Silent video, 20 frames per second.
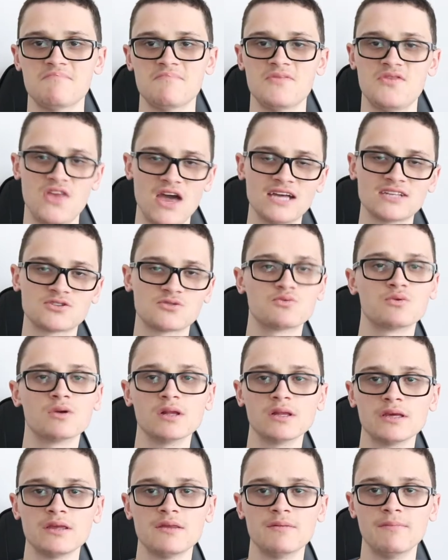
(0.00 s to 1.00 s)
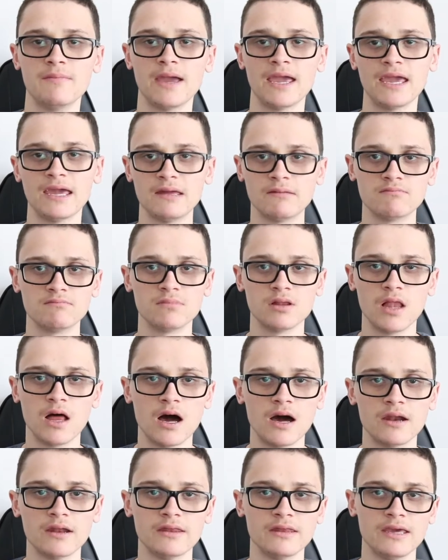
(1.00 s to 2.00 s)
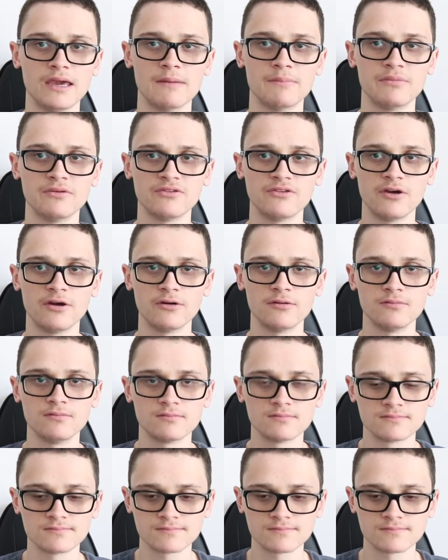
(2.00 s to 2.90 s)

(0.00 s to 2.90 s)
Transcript: That's really the main plot of the episode.